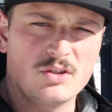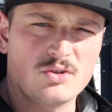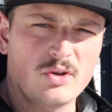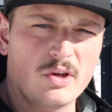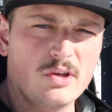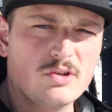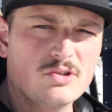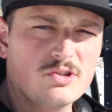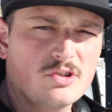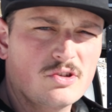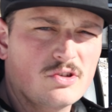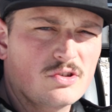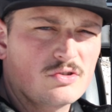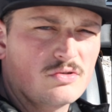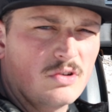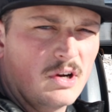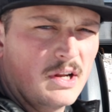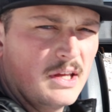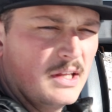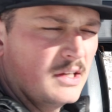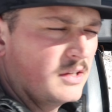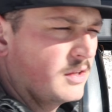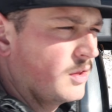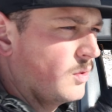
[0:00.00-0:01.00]
So I used to just
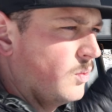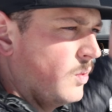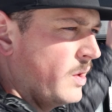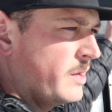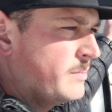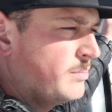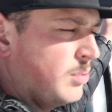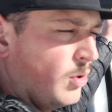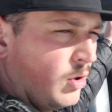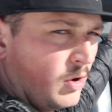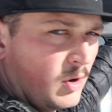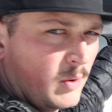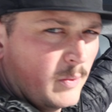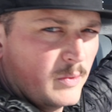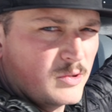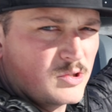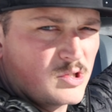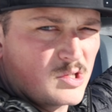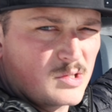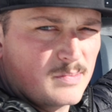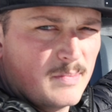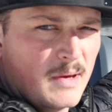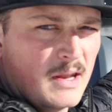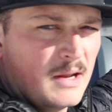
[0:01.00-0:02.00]
run it into the one port,
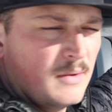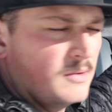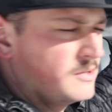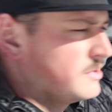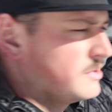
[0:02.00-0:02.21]
which just meant it